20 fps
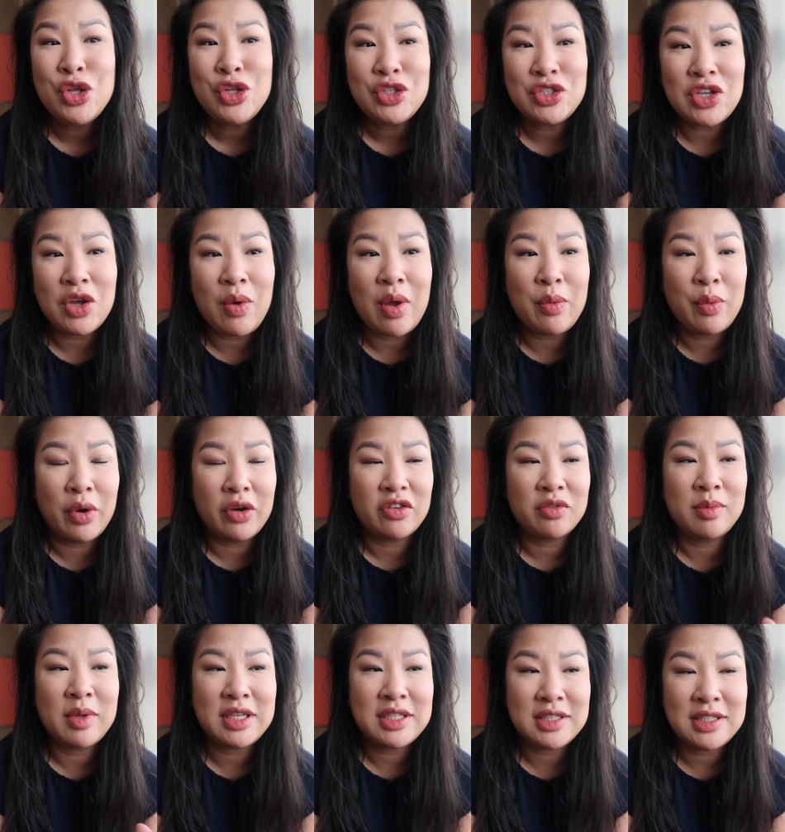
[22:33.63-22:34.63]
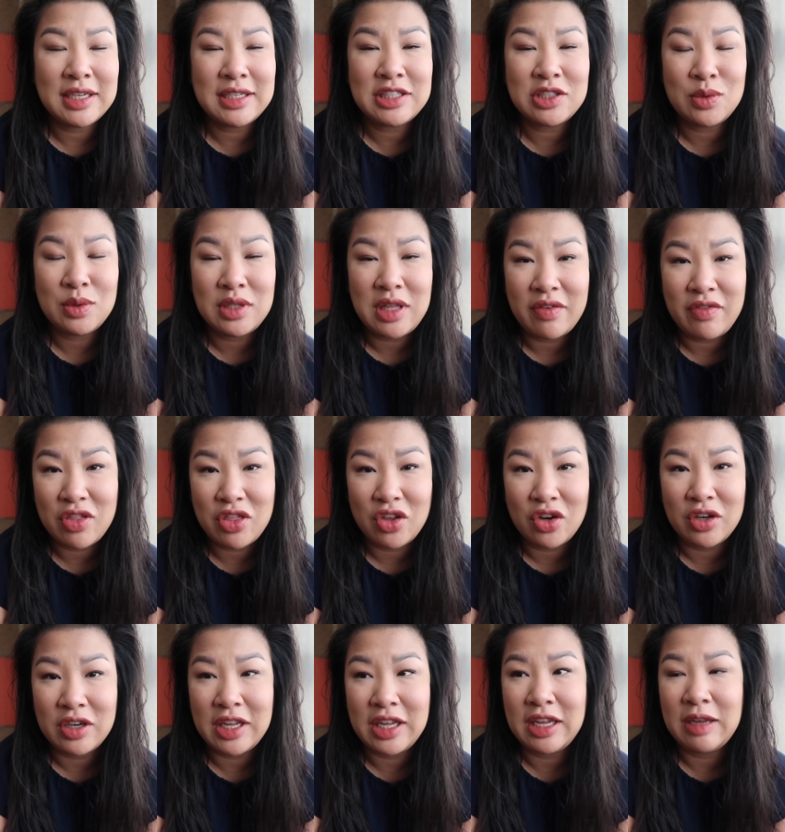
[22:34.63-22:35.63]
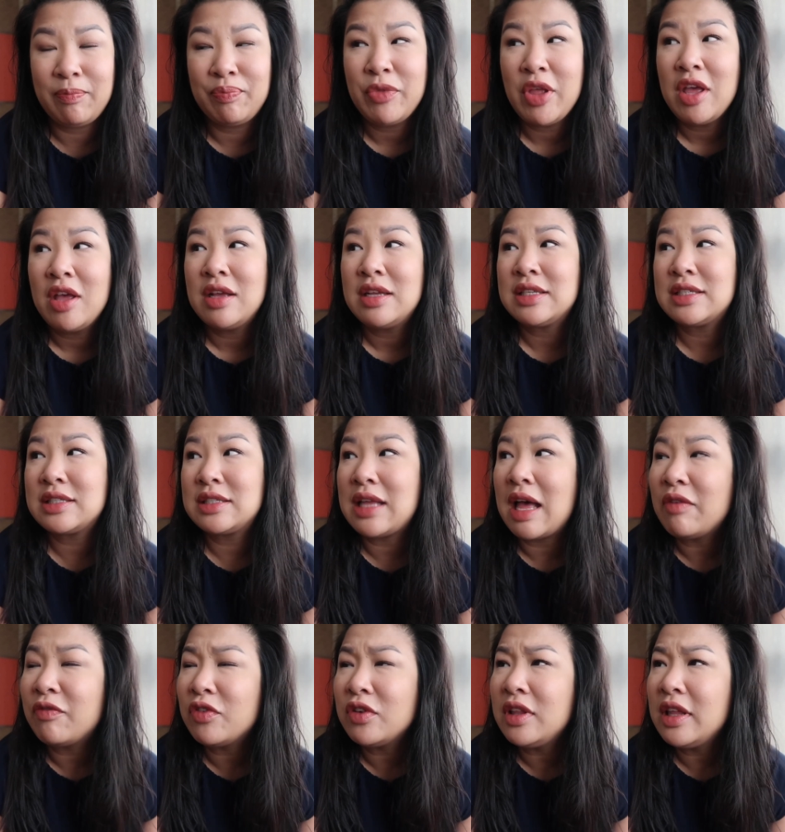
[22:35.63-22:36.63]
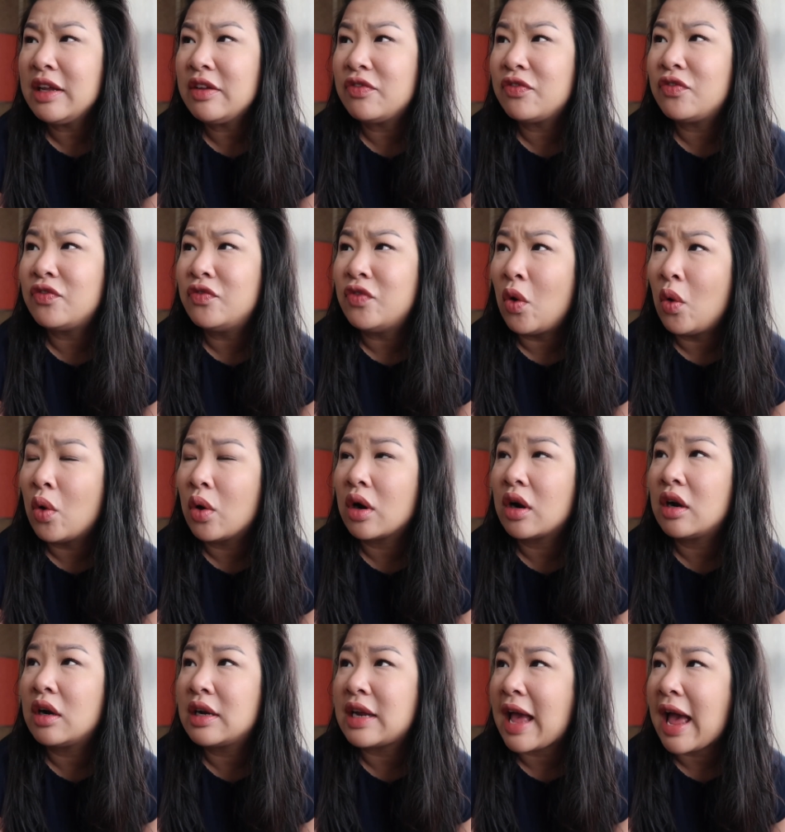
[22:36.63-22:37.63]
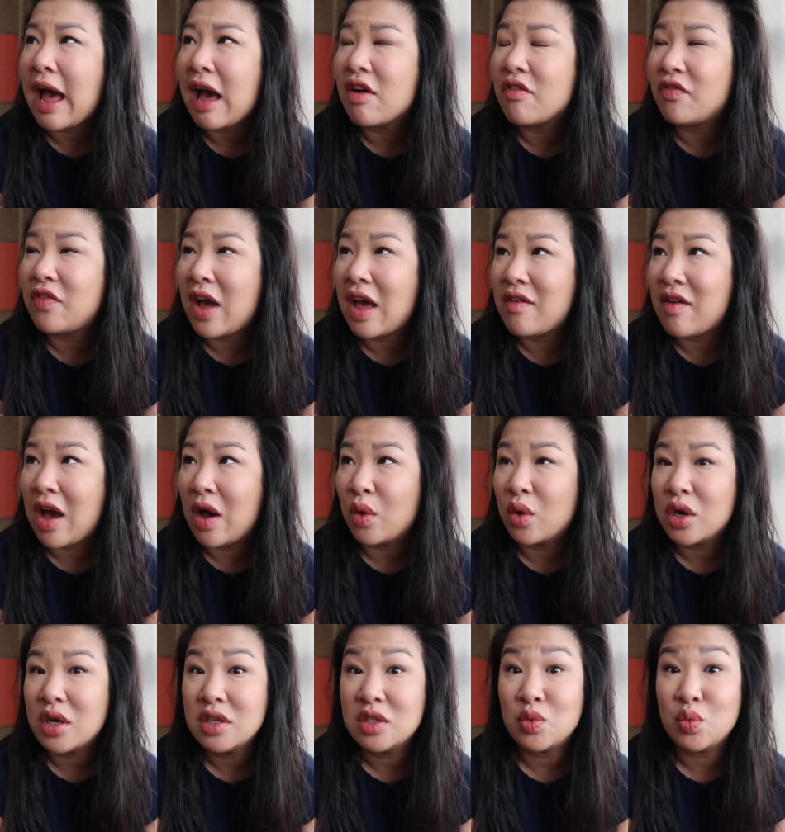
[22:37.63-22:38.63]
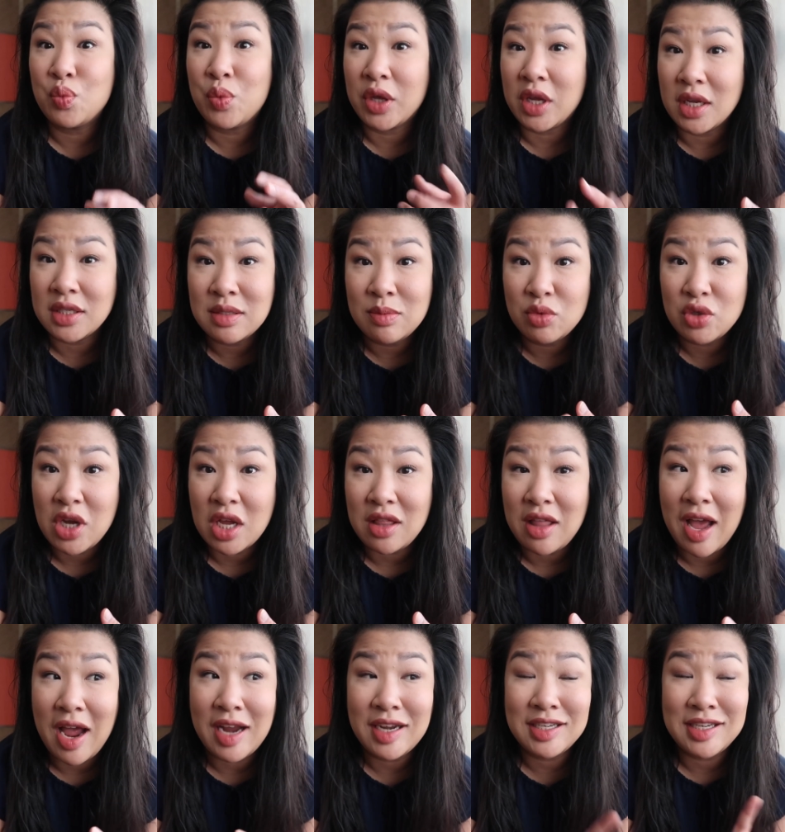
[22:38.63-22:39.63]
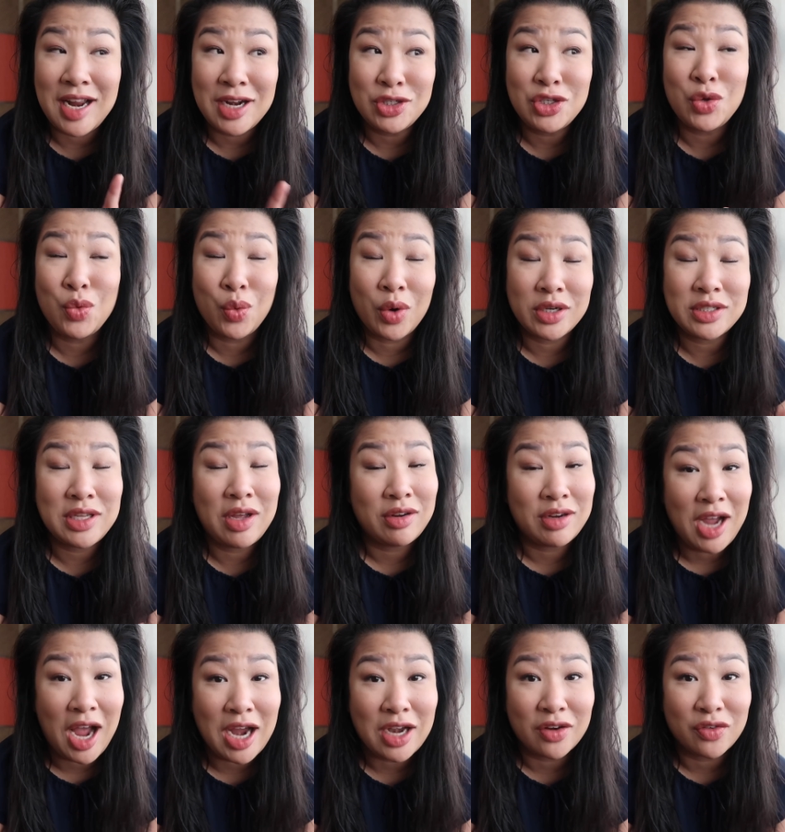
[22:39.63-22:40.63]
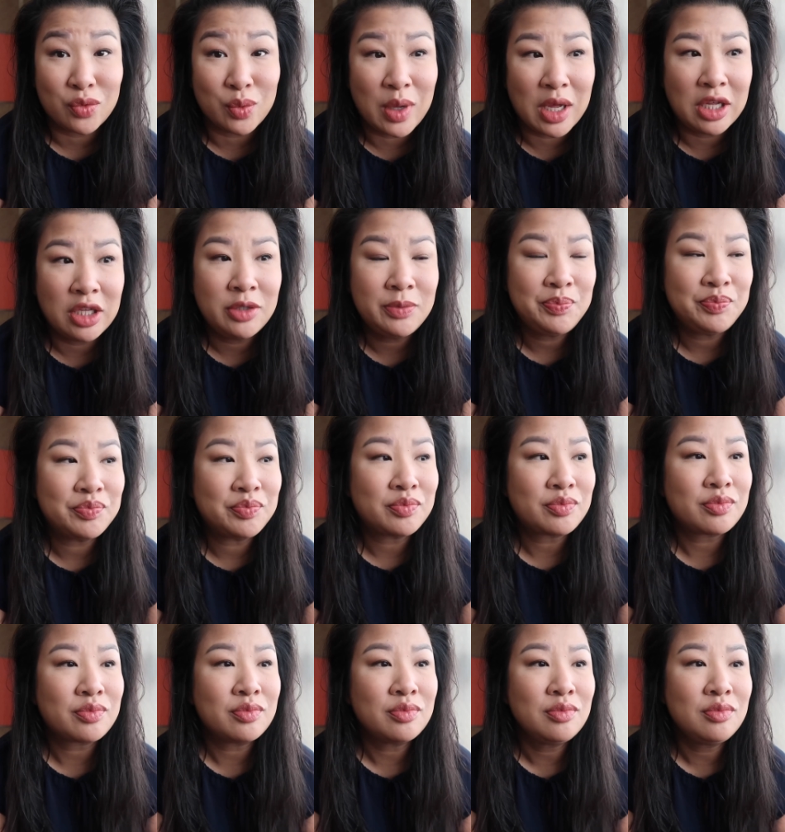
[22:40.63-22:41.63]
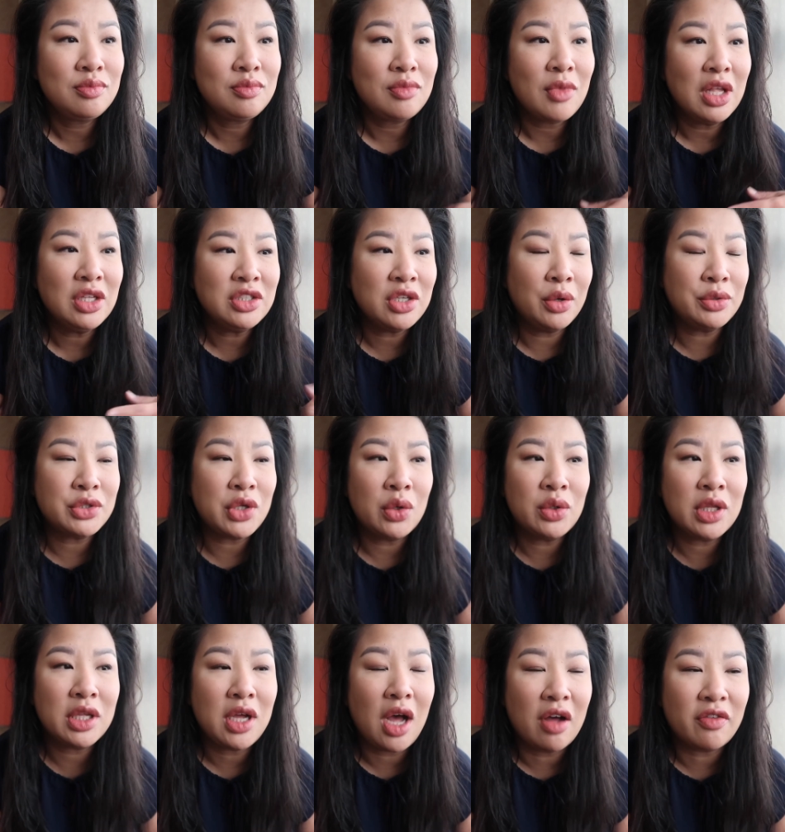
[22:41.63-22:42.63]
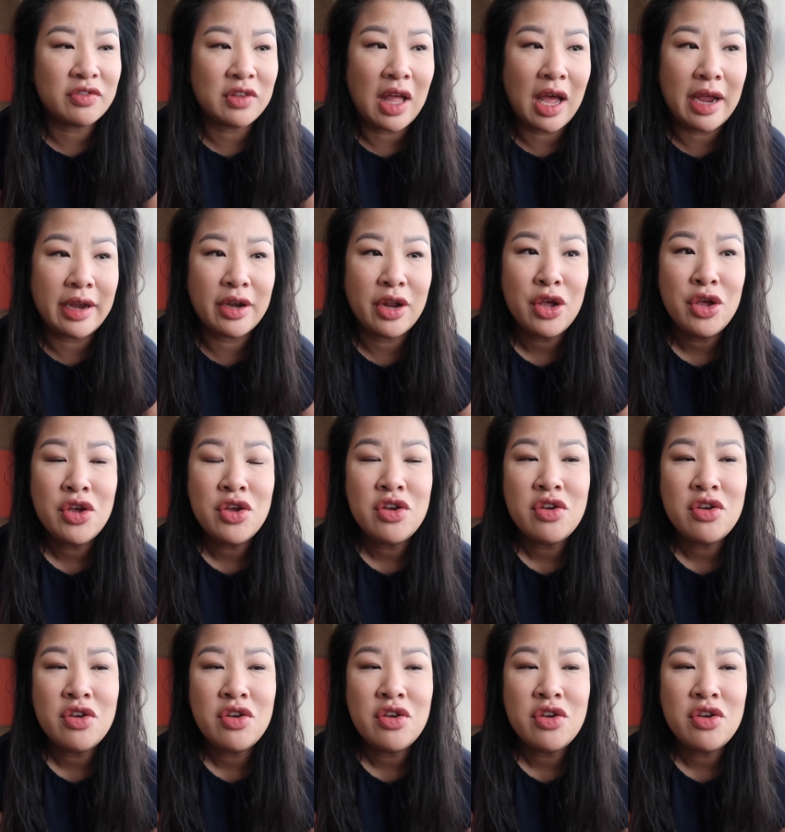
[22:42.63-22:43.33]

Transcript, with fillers: So I worked from like 6 to 11.30, slept for like four and a half, five hours because I'm jet lagged. It actually works out kind of well. So I was only offline